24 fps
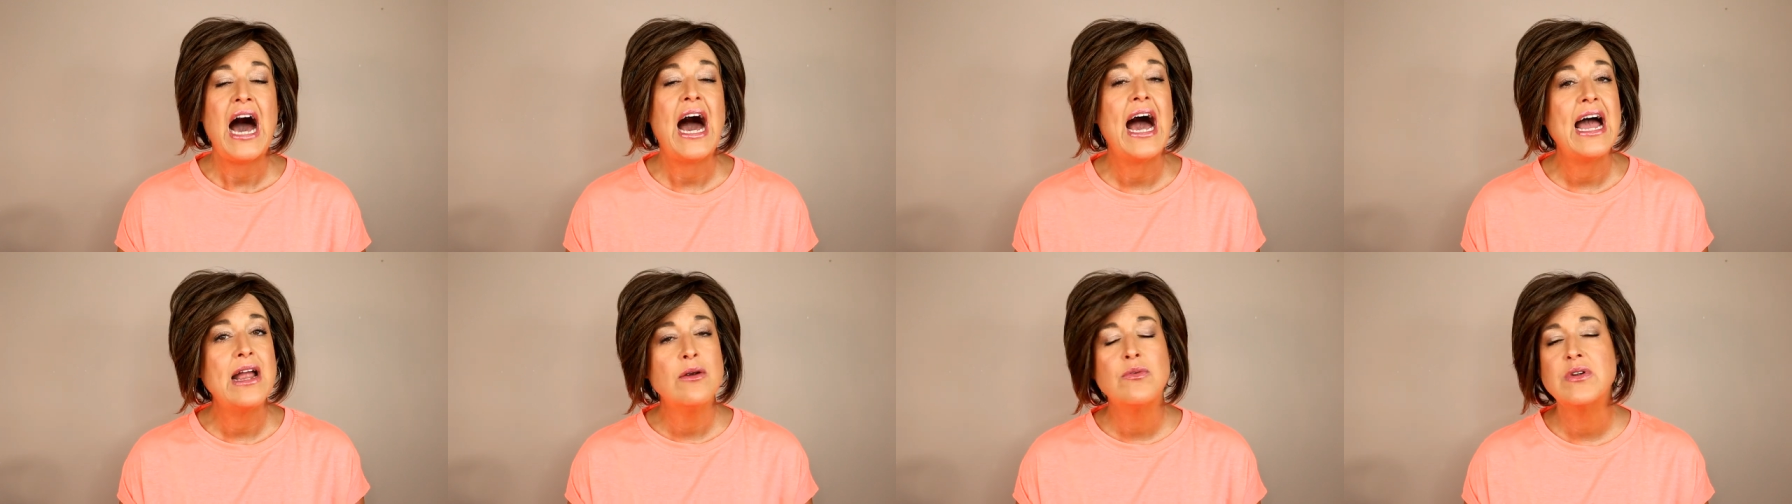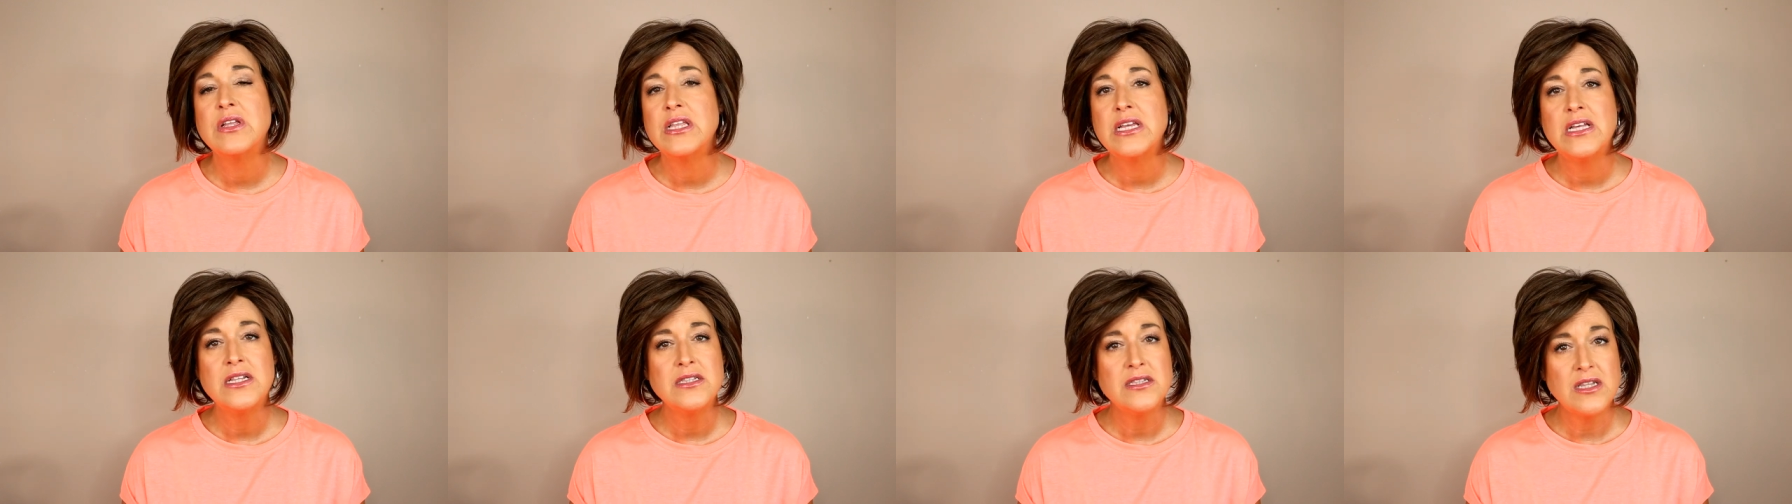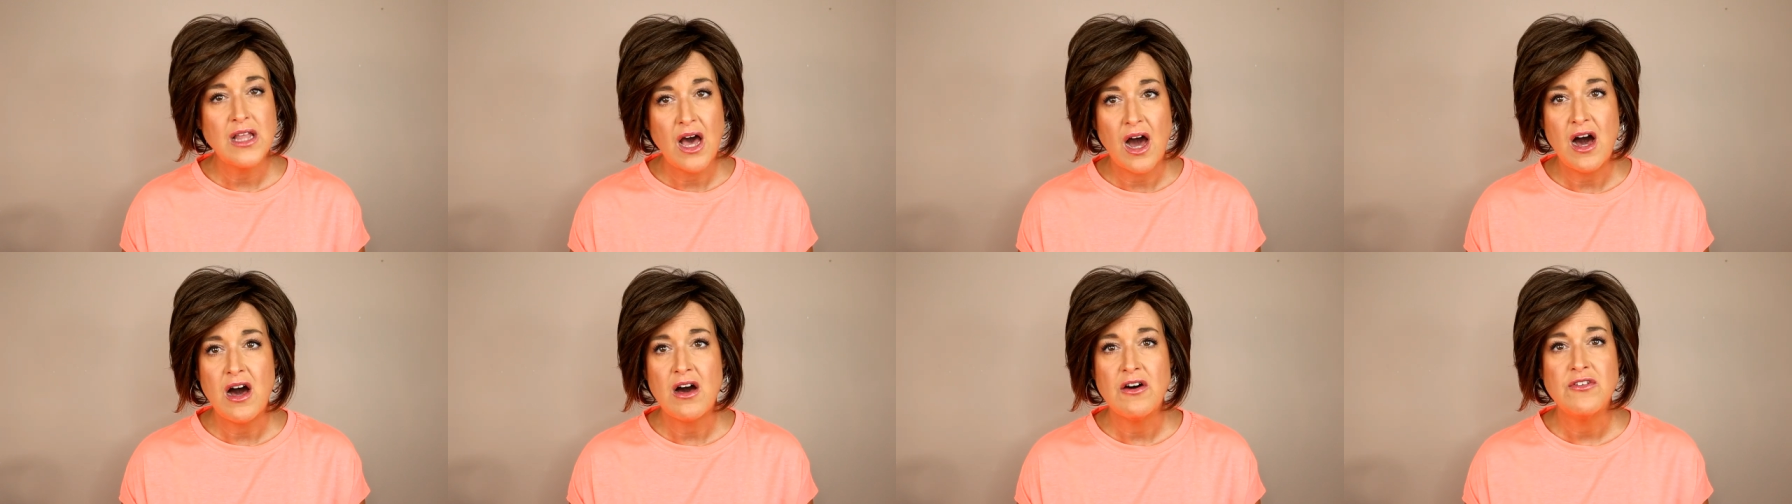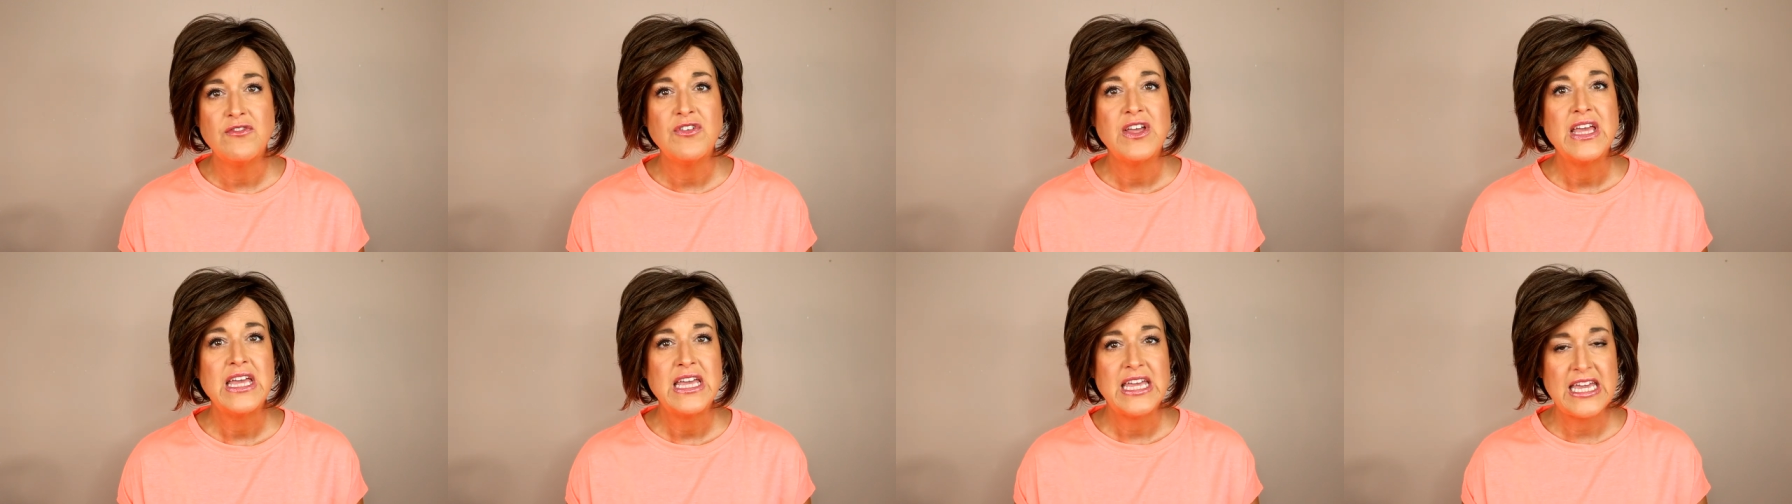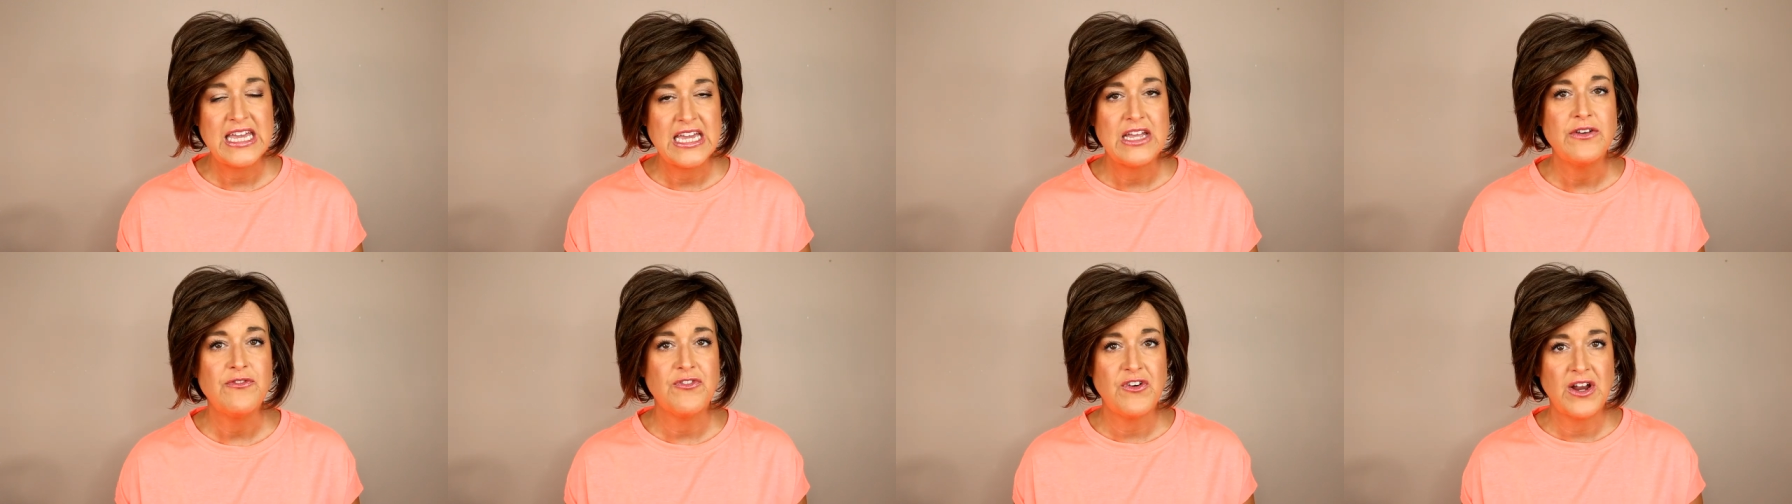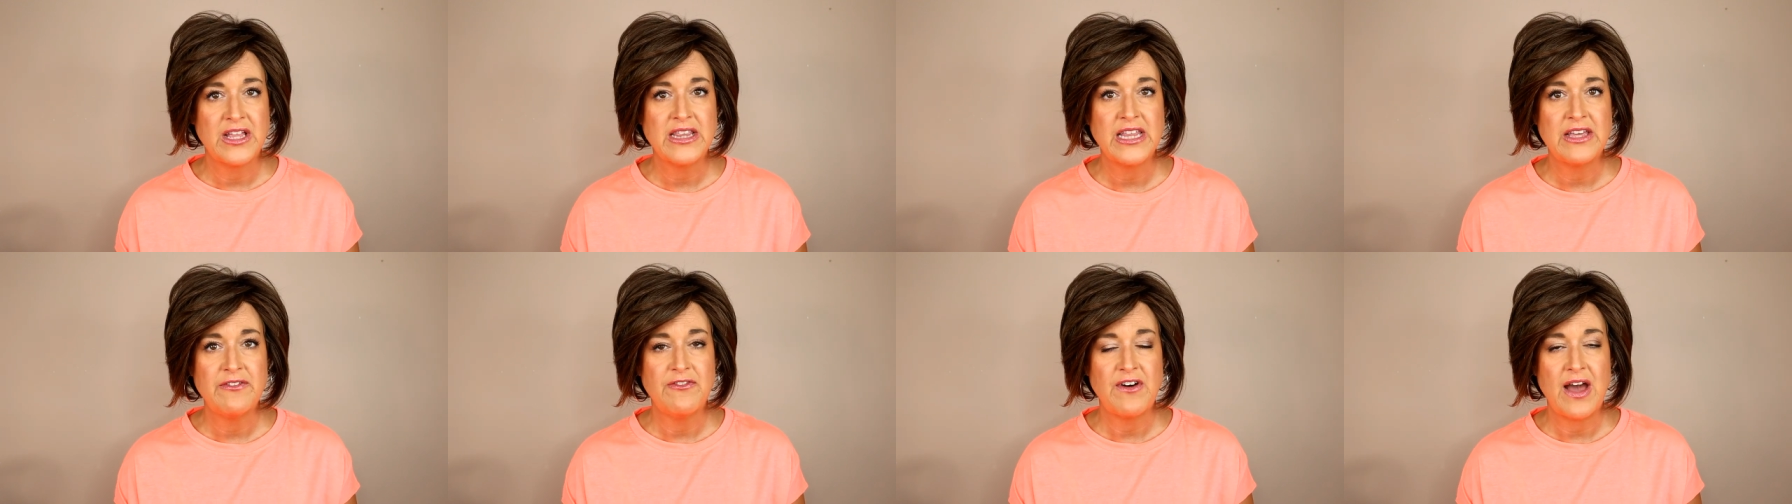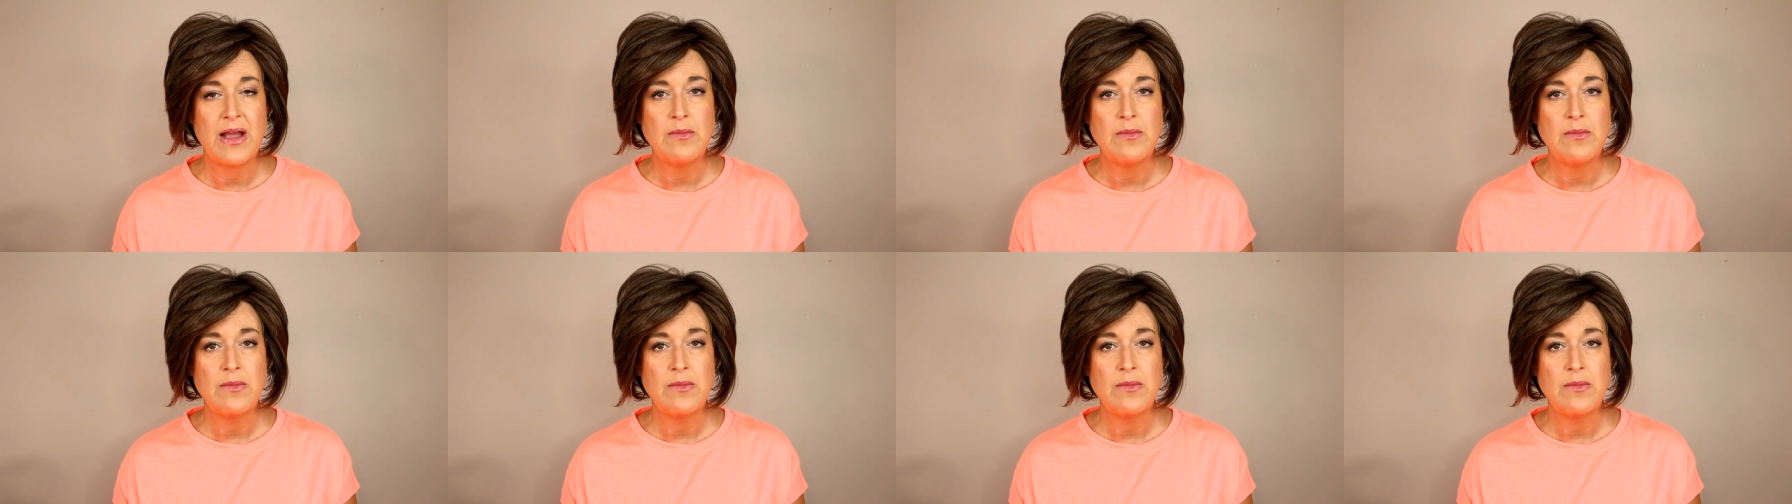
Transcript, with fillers: I really love heat-friendly